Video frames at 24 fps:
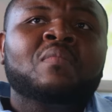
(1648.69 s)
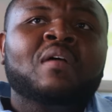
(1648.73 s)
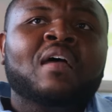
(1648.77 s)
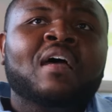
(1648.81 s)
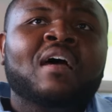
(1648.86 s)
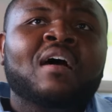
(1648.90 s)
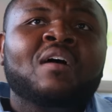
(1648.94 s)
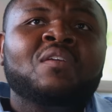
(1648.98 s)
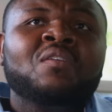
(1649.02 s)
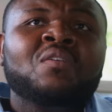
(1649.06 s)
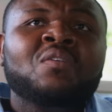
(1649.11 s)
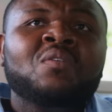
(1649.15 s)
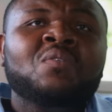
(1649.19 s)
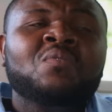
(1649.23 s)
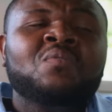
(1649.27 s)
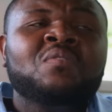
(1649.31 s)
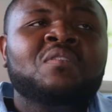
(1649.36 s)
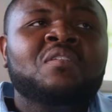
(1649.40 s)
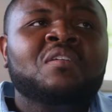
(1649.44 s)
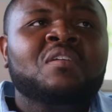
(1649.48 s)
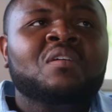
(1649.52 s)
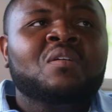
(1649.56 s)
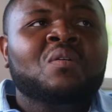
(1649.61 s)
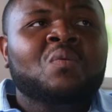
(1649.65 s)
how do you
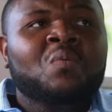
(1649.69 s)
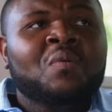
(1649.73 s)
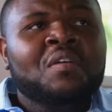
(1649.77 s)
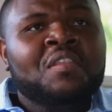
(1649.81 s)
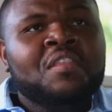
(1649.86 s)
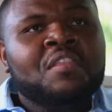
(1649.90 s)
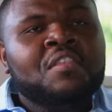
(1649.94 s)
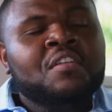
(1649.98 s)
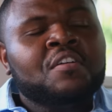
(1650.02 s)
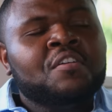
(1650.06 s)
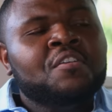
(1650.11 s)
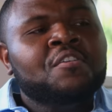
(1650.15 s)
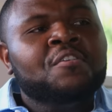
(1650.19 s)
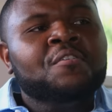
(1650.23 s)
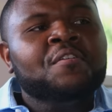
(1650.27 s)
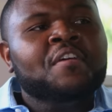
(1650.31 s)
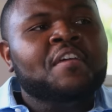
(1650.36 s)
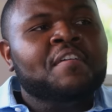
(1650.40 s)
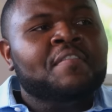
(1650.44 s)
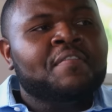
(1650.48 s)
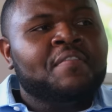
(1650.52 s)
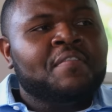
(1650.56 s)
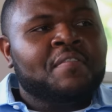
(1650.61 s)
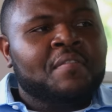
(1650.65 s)
deal with the
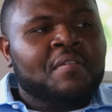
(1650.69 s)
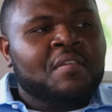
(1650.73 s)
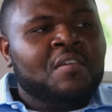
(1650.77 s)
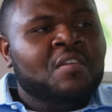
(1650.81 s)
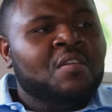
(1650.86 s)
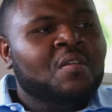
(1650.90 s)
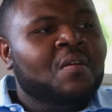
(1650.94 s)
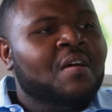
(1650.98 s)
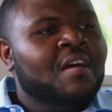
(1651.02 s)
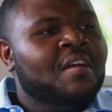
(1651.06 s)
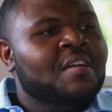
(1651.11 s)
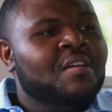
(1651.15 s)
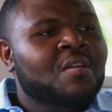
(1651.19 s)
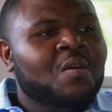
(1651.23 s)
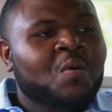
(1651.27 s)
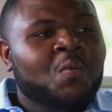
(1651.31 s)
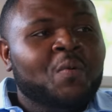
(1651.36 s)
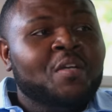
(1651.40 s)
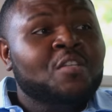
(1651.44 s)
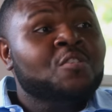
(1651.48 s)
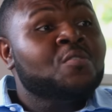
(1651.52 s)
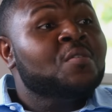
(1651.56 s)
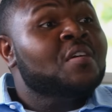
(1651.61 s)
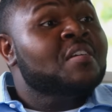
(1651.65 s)
grief? You know, I know
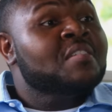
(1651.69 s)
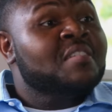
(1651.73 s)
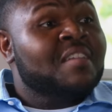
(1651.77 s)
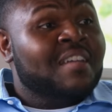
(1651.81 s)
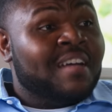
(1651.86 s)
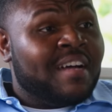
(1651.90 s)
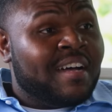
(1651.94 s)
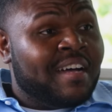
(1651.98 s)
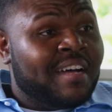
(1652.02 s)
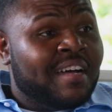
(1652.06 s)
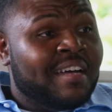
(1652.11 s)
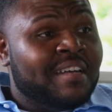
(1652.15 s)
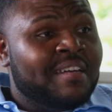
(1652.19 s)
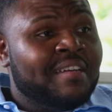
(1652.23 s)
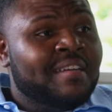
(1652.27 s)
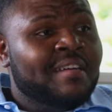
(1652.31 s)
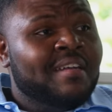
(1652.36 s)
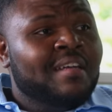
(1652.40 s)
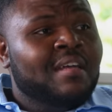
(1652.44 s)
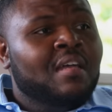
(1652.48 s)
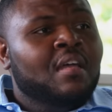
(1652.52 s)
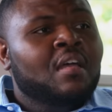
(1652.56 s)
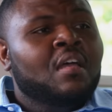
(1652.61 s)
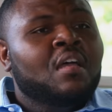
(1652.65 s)
we trust God.
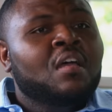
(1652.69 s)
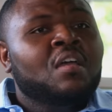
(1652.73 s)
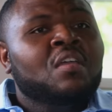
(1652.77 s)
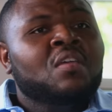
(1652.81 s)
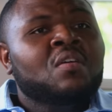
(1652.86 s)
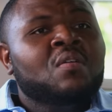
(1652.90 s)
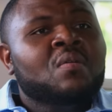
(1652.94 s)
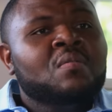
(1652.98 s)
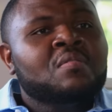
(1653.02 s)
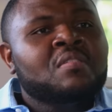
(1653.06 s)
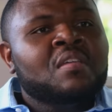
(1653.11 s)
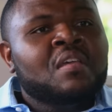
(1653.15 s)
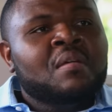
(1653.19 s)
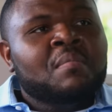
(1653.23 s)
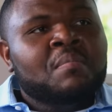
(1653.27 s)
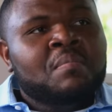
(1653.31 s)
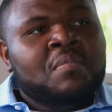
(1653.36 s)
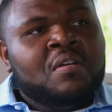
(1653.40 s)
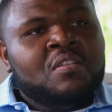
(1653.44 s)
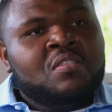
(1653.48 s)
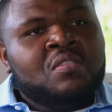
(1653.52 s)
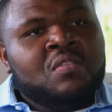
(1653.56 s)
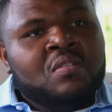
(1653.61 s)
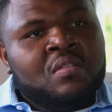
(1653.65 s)
Right. You know what I'm saying?
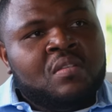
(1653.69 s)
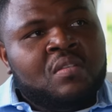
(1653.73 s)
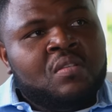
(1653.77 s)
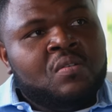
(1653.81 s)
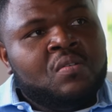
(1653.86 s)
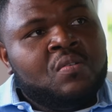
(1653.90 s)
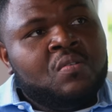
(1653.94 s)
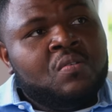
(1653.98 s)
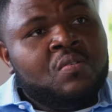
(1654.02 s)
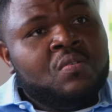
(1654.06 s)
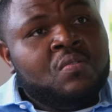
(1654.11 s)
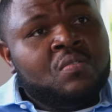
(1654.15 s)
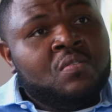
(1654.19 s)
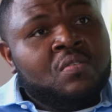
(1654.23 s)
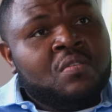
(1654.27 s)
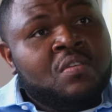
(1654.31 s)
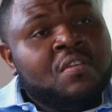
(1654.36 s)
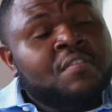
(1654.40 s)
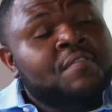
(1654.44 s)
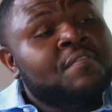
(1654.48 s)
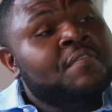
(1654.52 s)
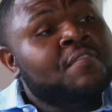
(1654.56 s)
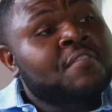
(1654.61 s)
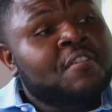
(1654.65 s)
But to lose
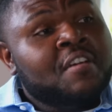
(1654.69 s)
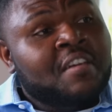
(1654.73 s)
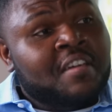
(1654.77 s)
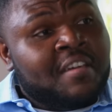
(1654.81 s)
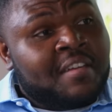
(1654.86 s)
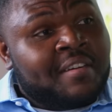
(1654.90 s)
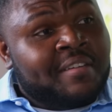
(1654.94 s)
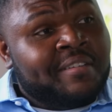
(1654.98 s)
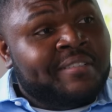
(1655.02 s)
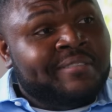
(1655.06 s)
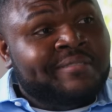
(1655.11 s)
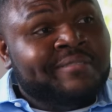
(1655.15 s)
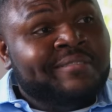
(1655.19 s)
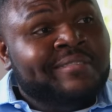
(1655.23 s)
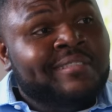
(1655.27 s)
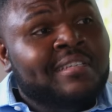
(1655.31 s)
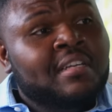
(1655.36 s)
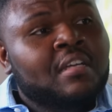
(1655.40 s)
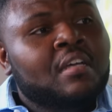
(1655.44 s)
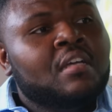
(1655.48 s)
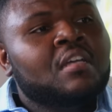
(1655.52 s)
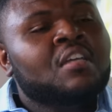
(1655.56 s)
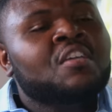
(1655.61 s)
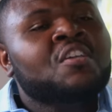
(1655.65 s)
your friend.
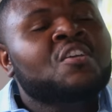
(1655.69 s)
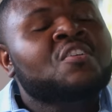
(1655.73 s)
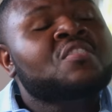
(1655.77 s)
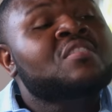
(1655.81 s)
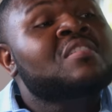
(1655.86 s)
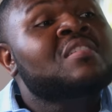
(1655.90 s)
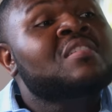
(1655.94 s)
Right. Your